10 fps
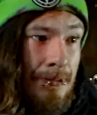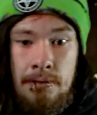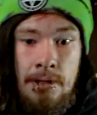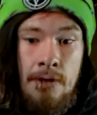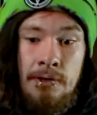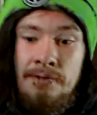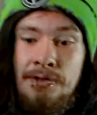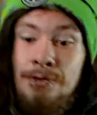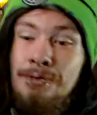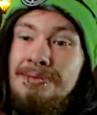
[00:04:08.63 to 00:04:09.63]
I'll give
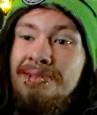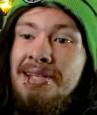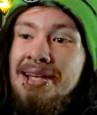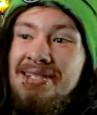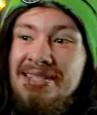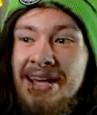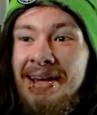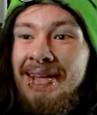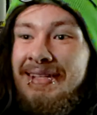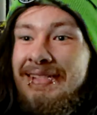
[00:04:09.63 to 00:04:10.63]
you 10
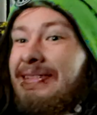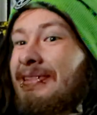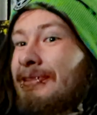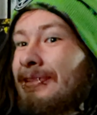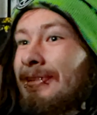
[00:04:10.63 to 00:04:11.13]
seconds.